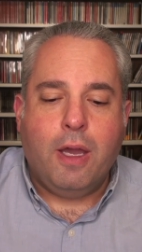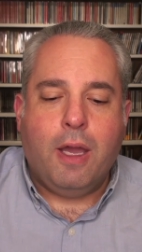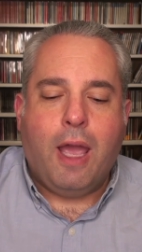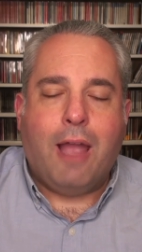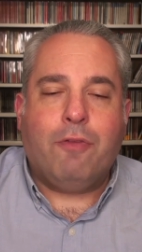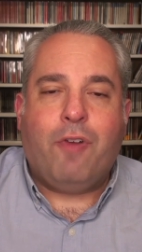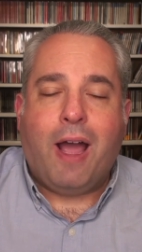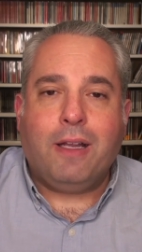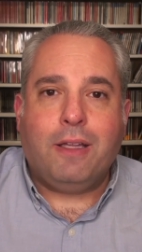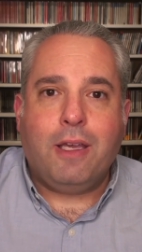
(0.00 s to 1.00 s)
And
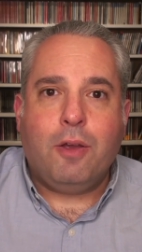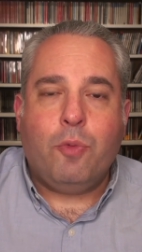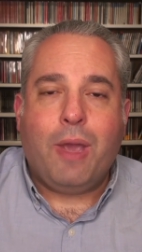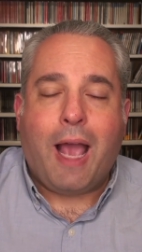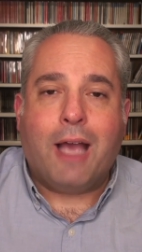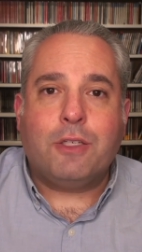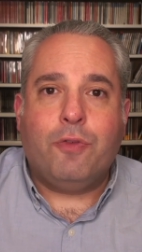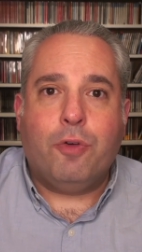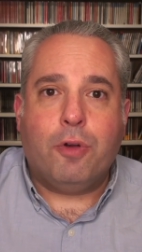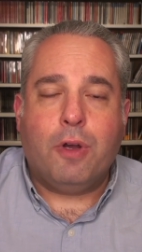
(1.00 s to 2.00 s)
finally, we ask
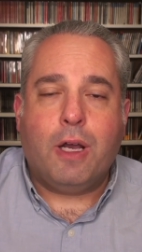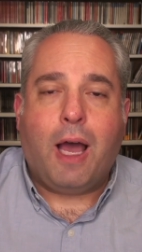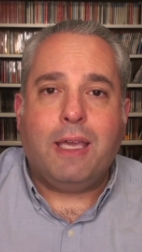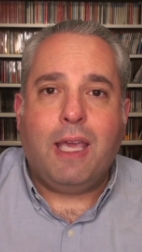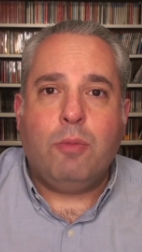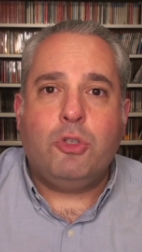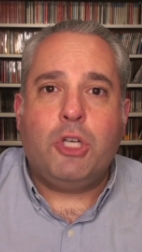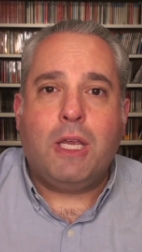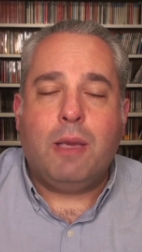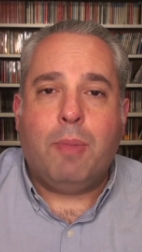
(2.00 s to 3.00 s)
for Chaim
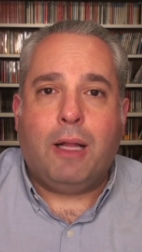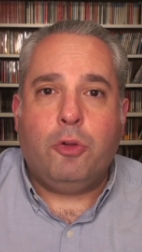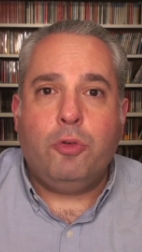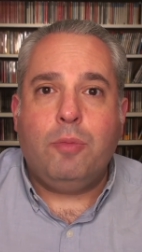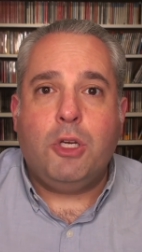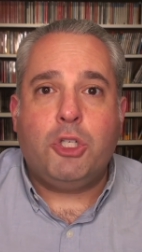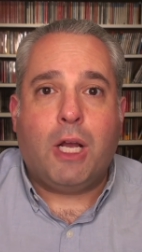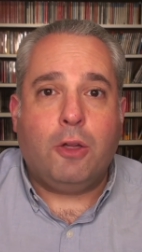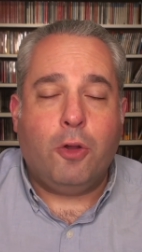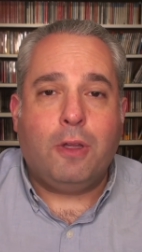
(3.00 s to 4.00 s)
Sheyimalu
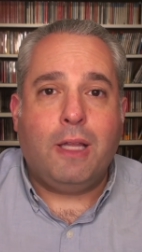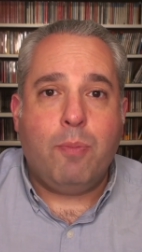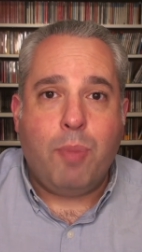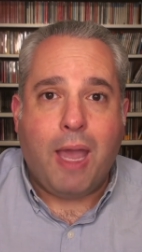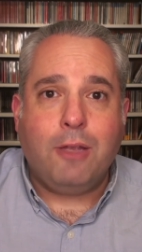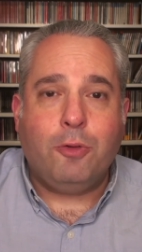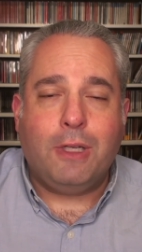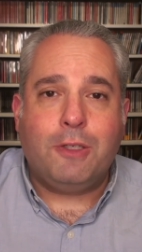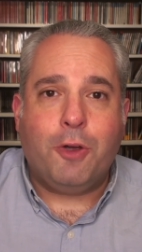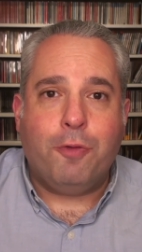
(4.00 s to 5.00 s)
Mishalot Libenu
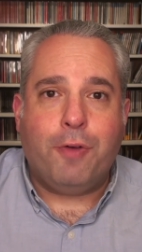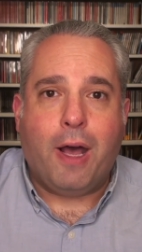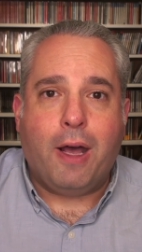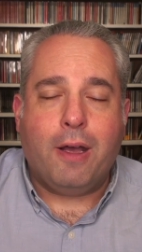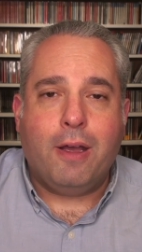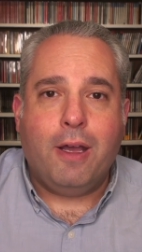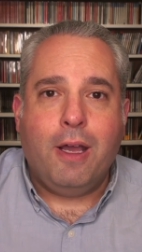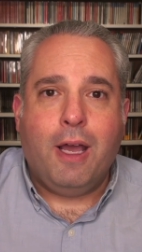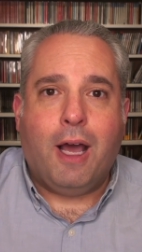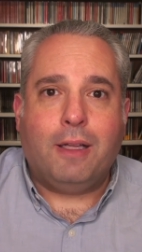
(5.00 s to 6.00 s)
Litova,
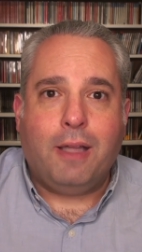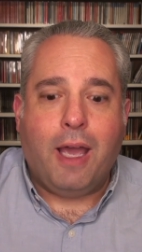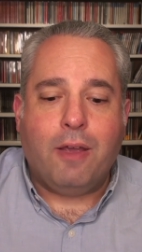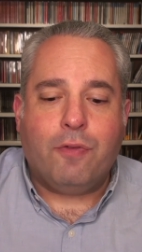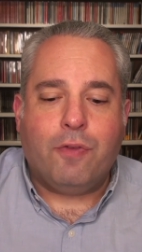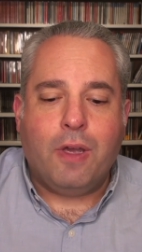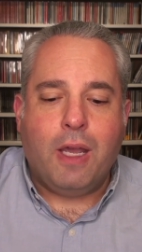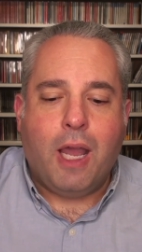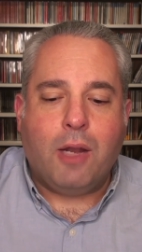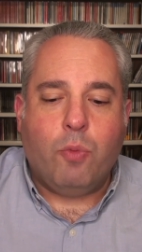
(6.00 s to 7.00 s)
a life
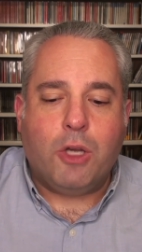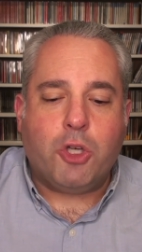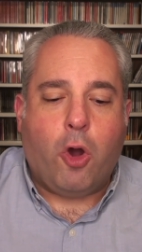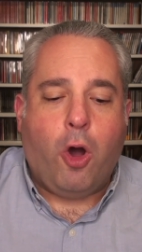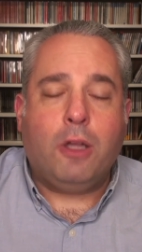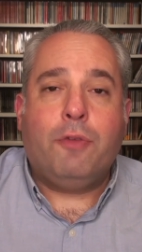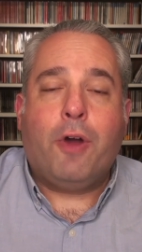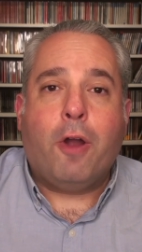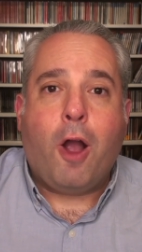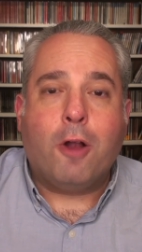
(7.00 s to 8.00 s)
in which all of
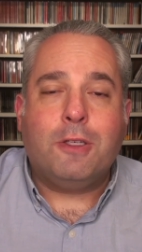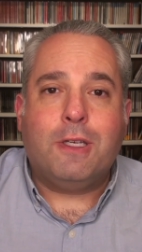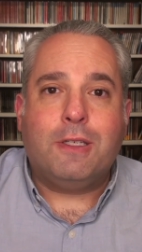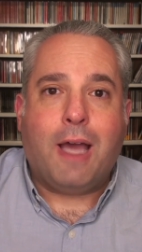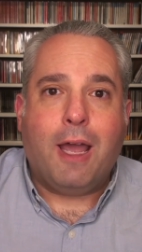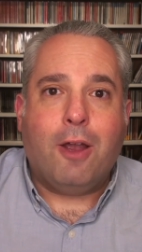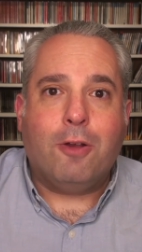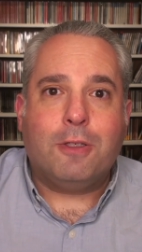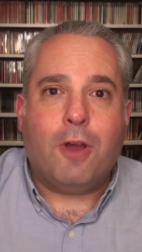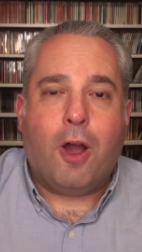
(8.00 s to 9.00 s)
our heart's
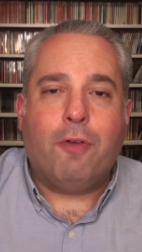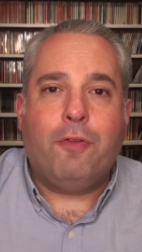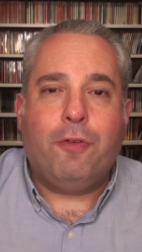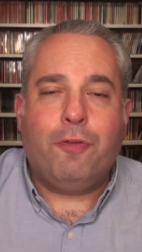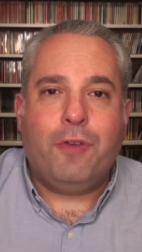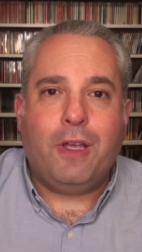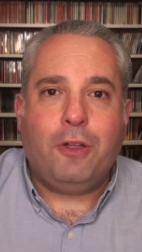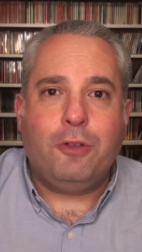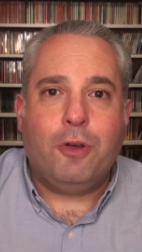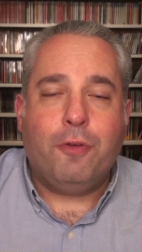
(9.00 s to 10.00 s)
desires are
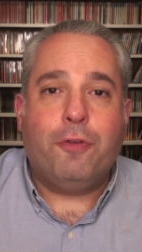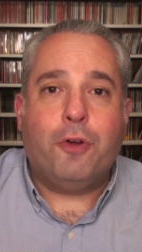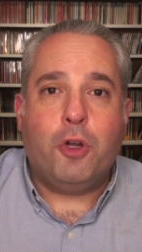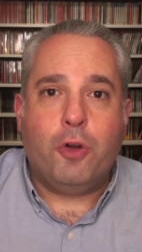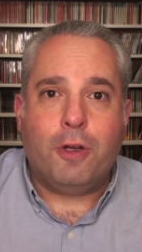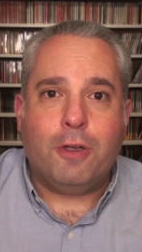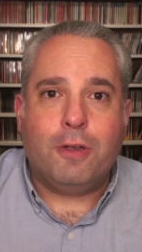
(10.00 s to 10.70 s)
fulfilled for good.